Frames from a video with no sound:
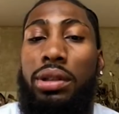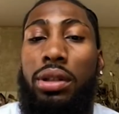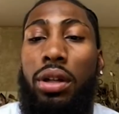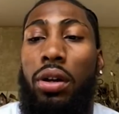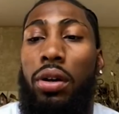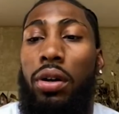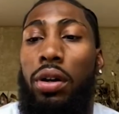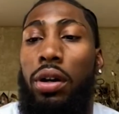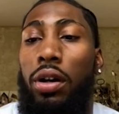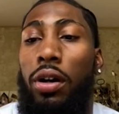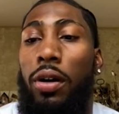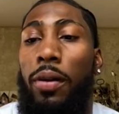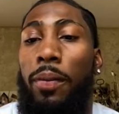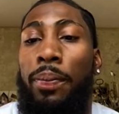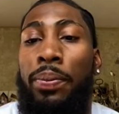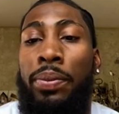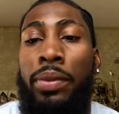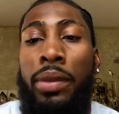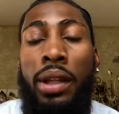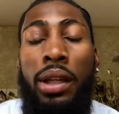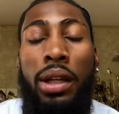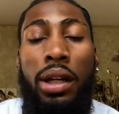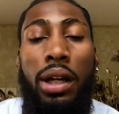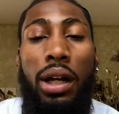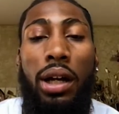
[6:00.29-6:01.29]
So um,
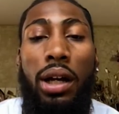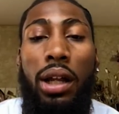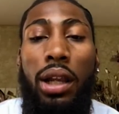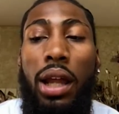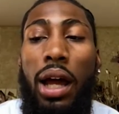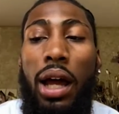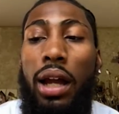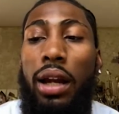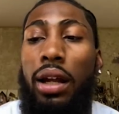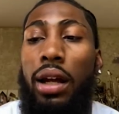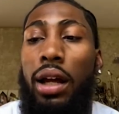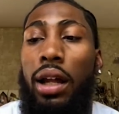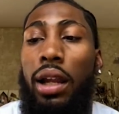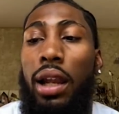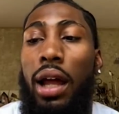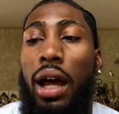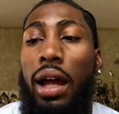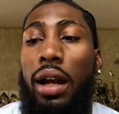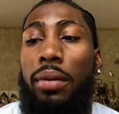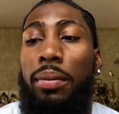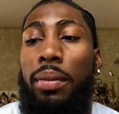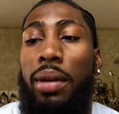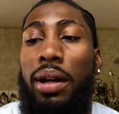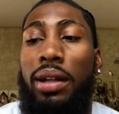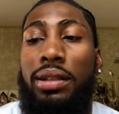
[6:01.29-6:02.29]
a lot of a
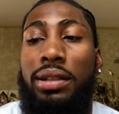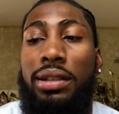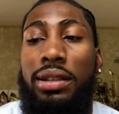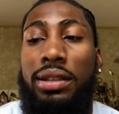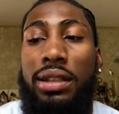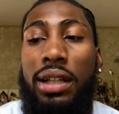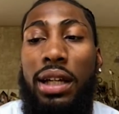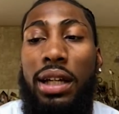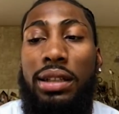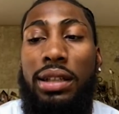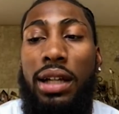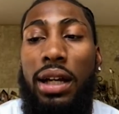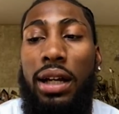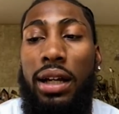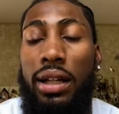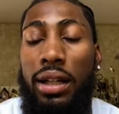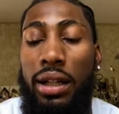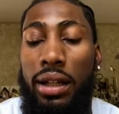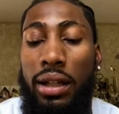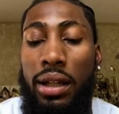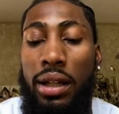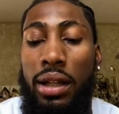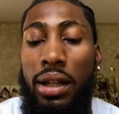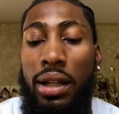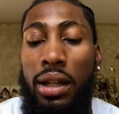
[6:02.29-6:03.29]
lot of my success I
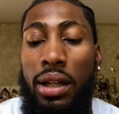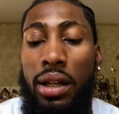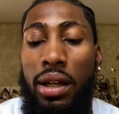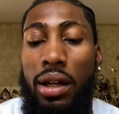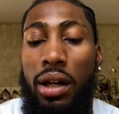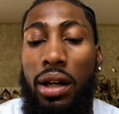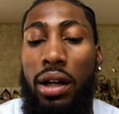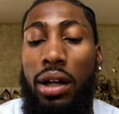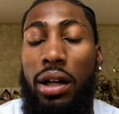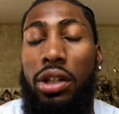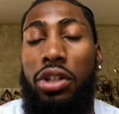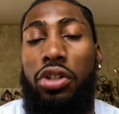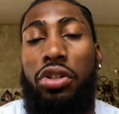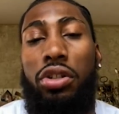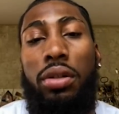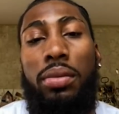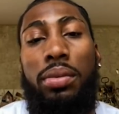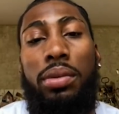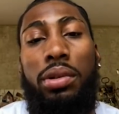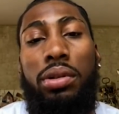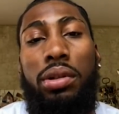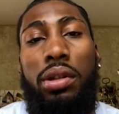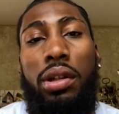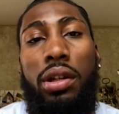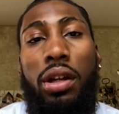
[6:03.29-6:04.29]
can a uh,
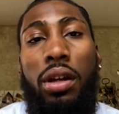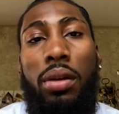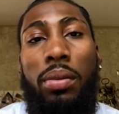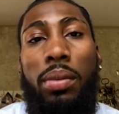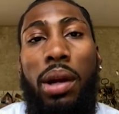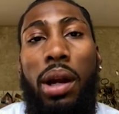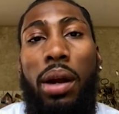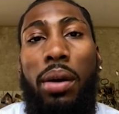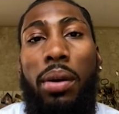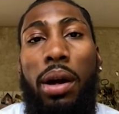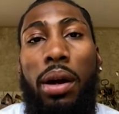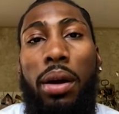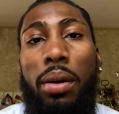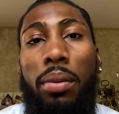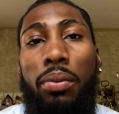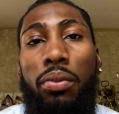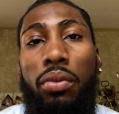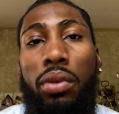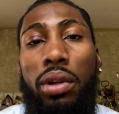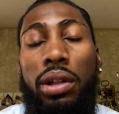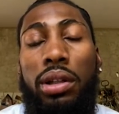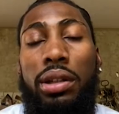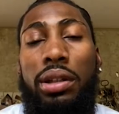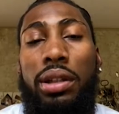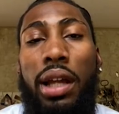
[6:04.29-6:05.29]
tribute to him, and I'm, I'm
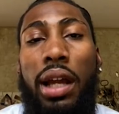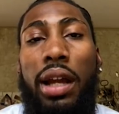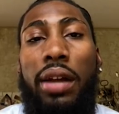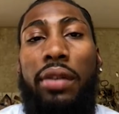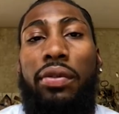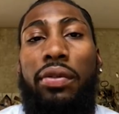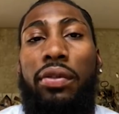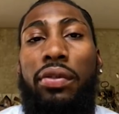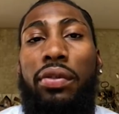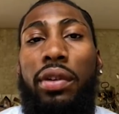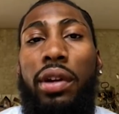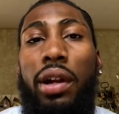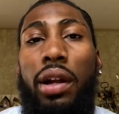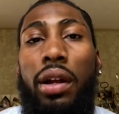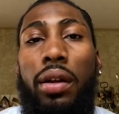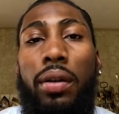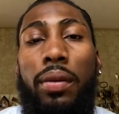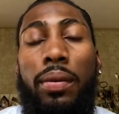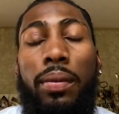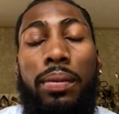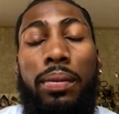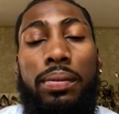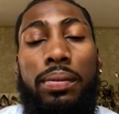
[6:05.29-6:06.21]
really thankful for that.